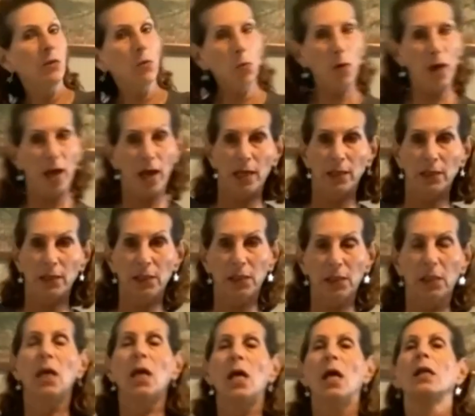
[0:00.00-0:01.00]
wind
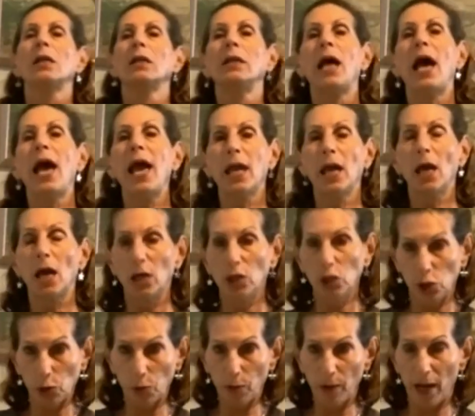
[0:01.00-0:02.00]
like a
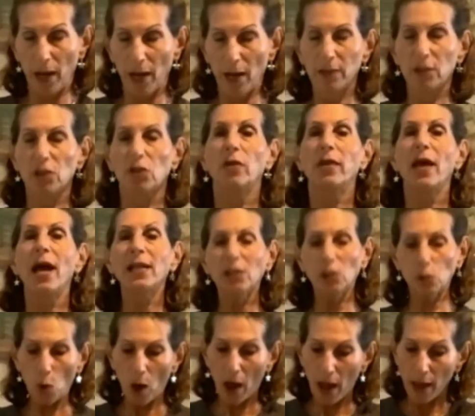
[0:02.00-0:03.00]
tree. So that's
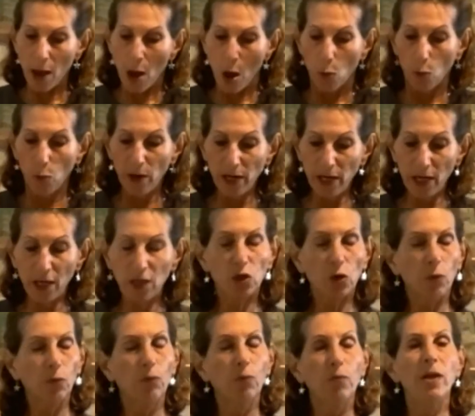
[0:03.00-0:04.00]
why we need to
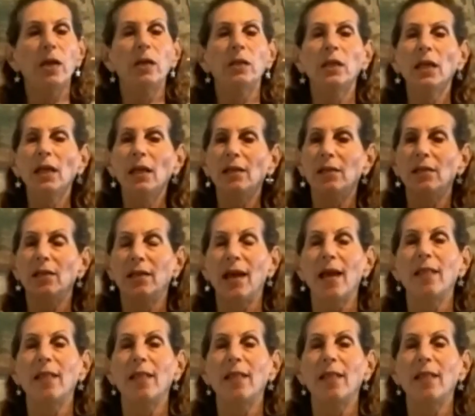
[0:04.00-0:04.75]
really get